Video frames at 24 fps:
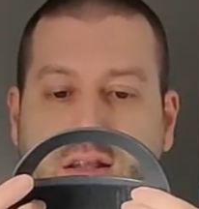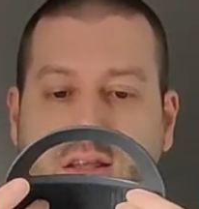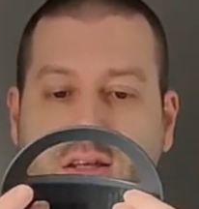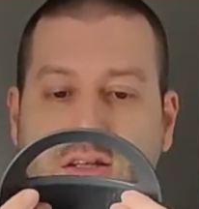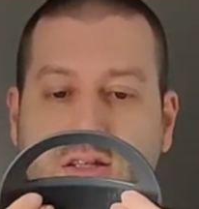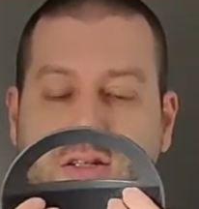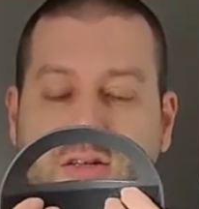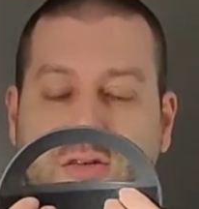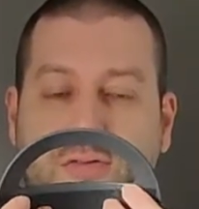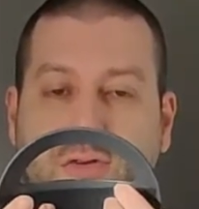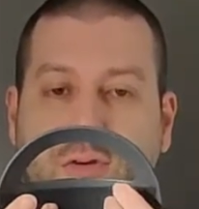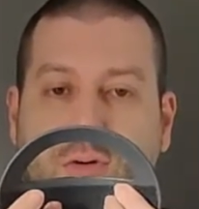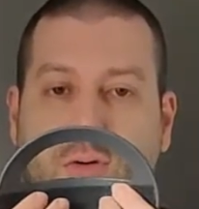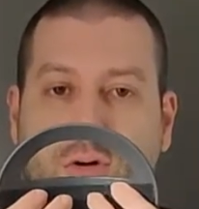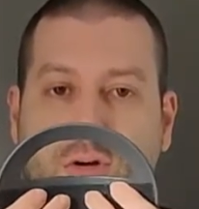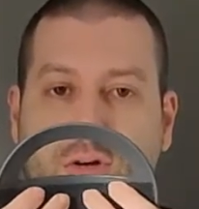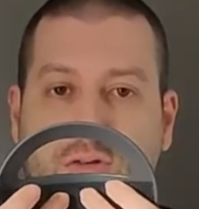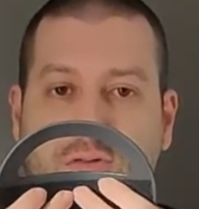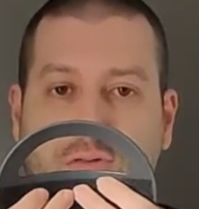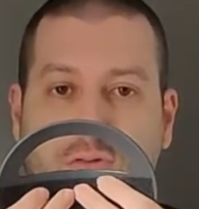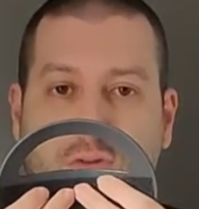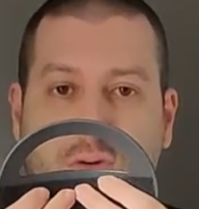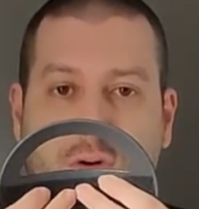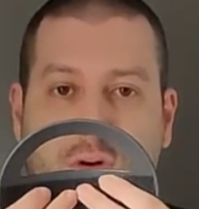This is, of course,
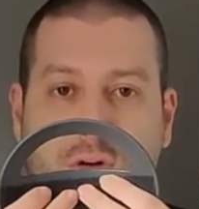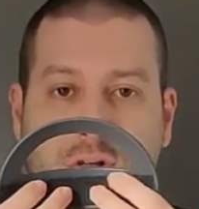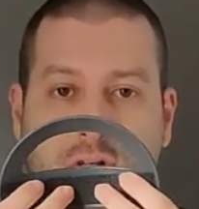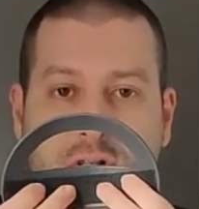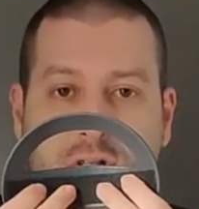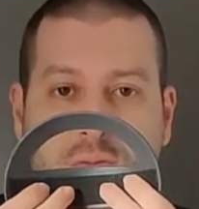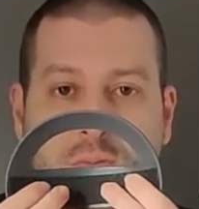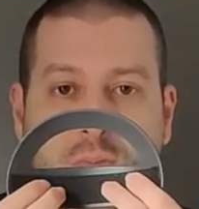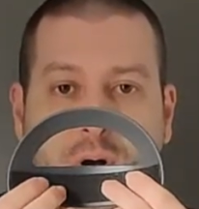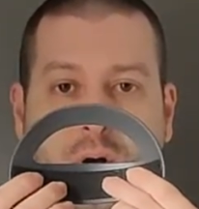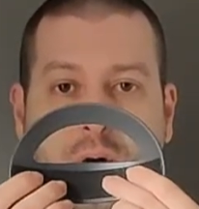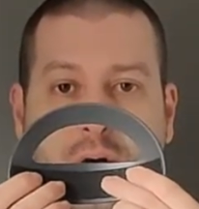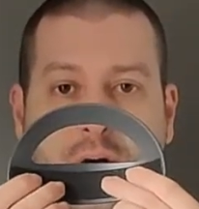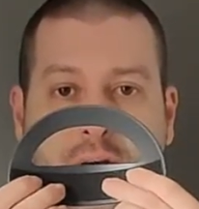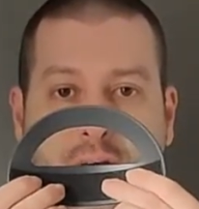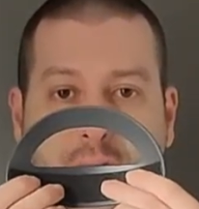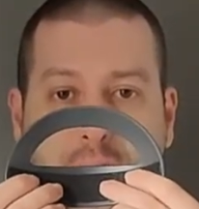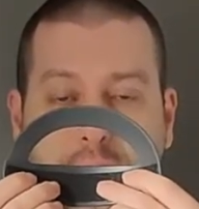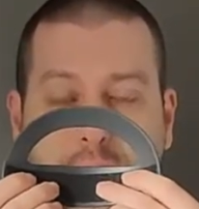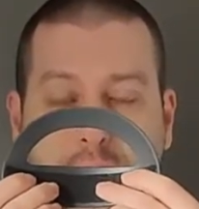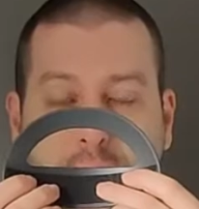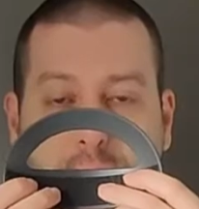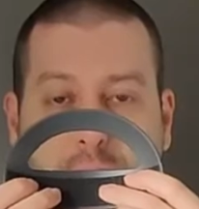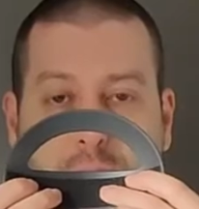for the small
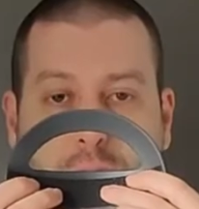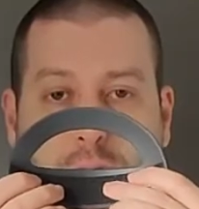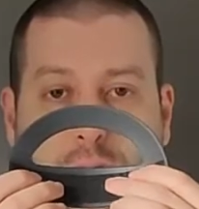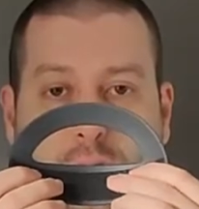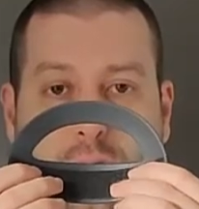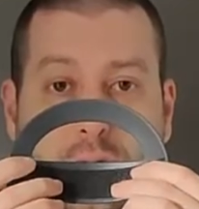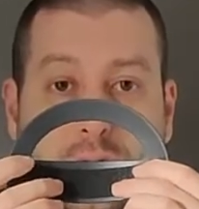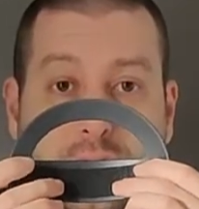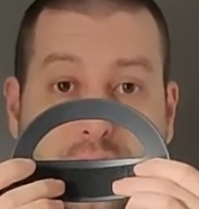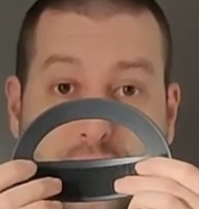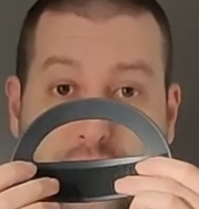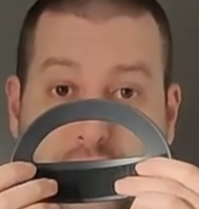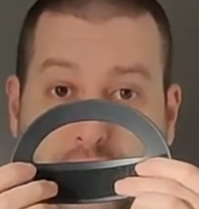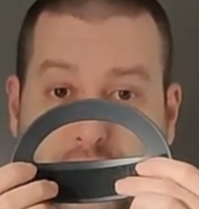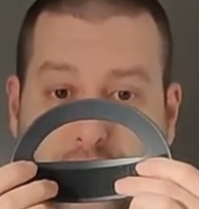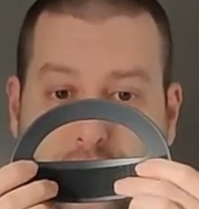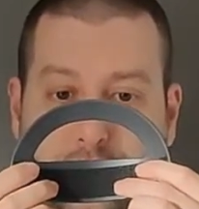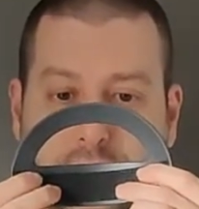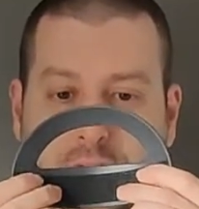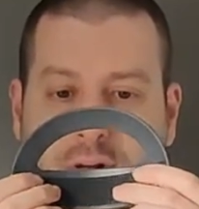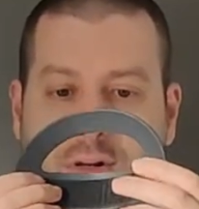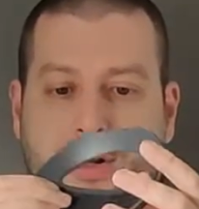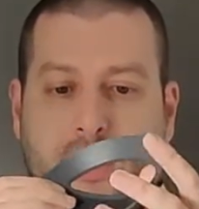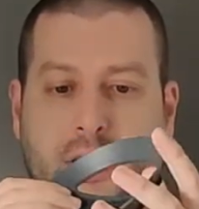head people or the
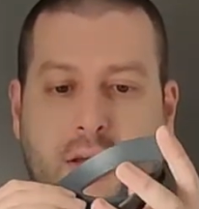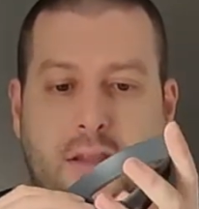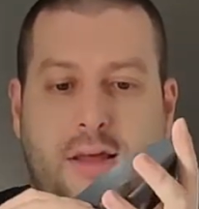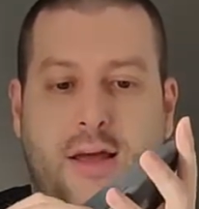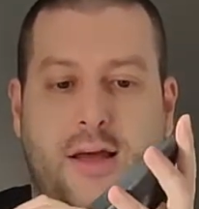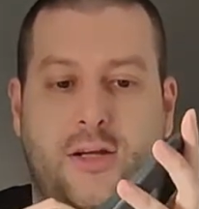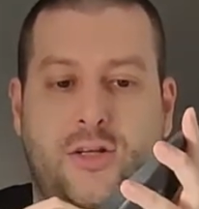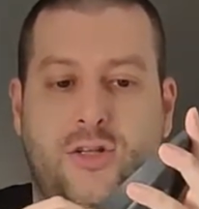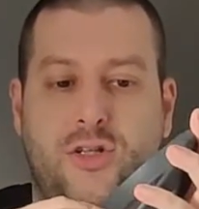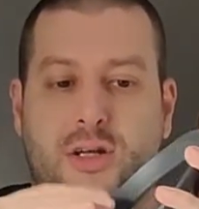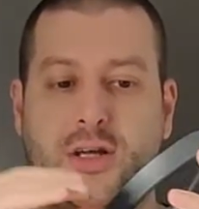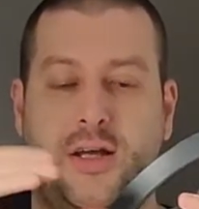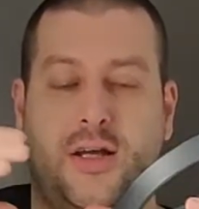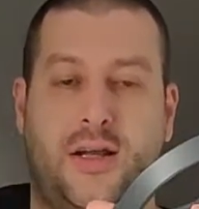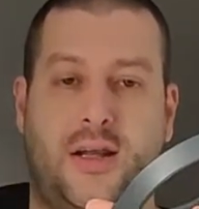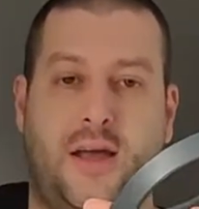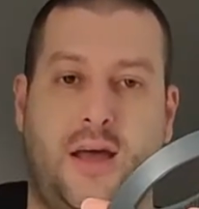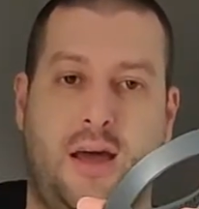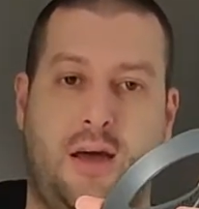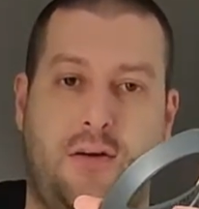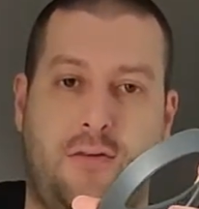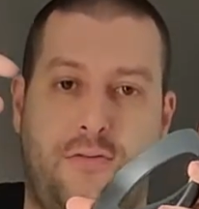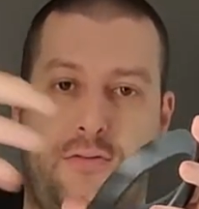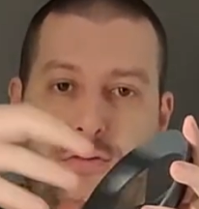children that actually can
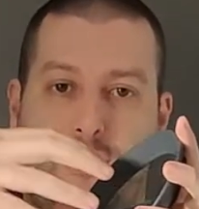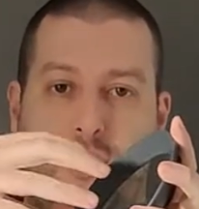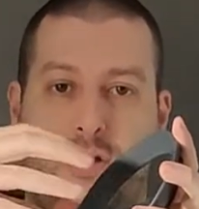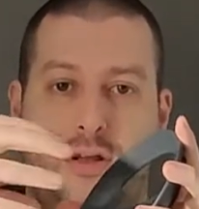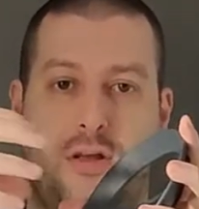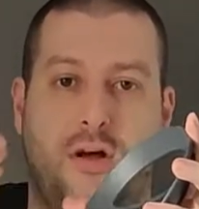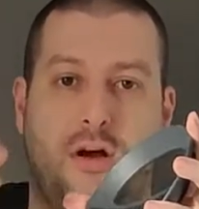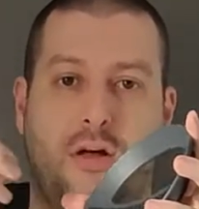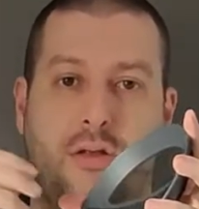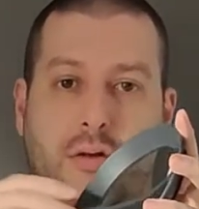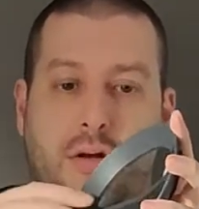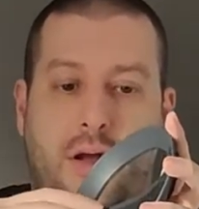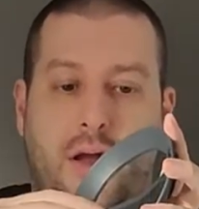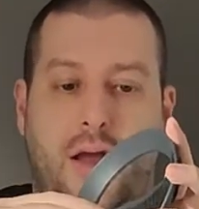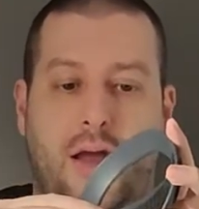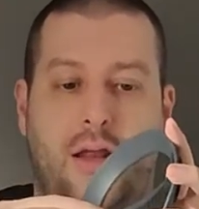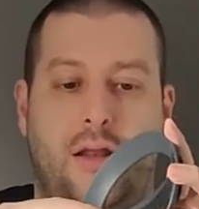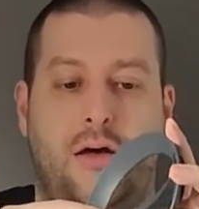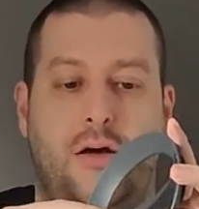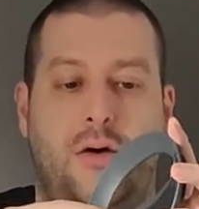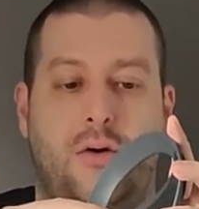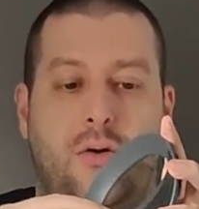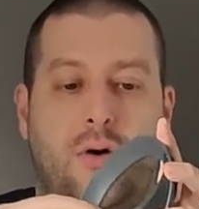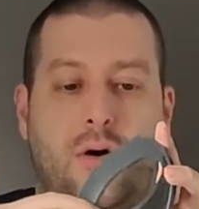have the other
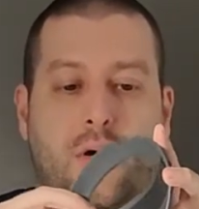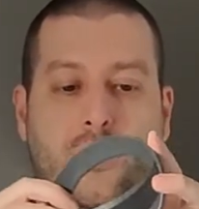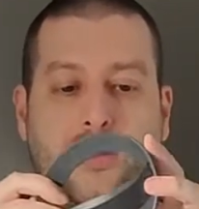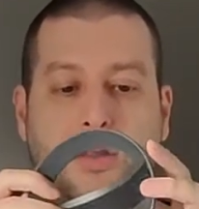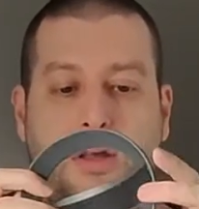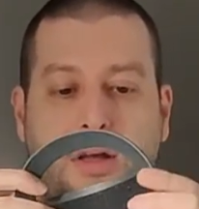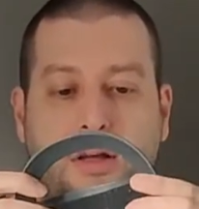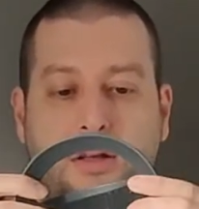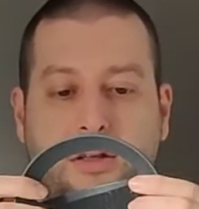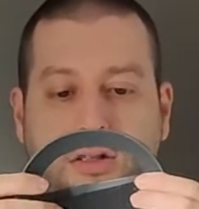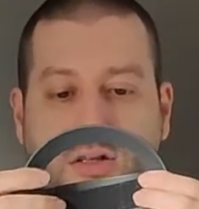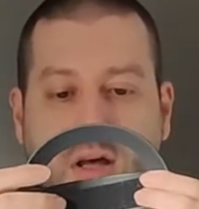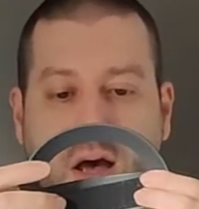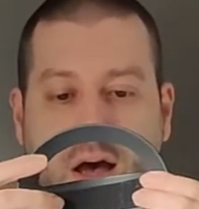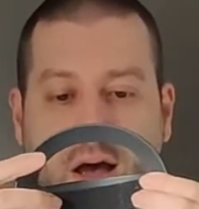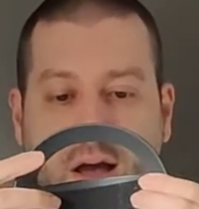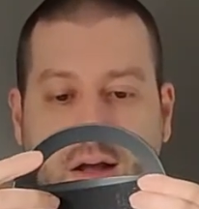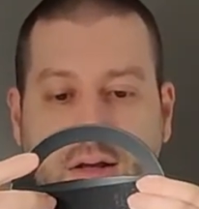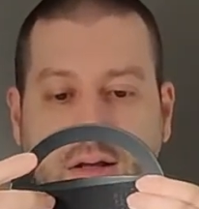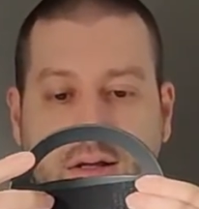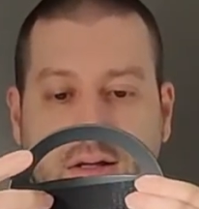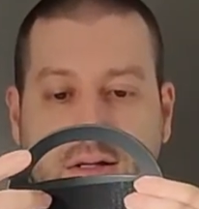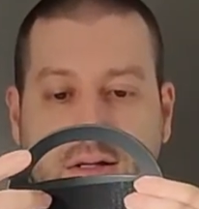halo on the inside.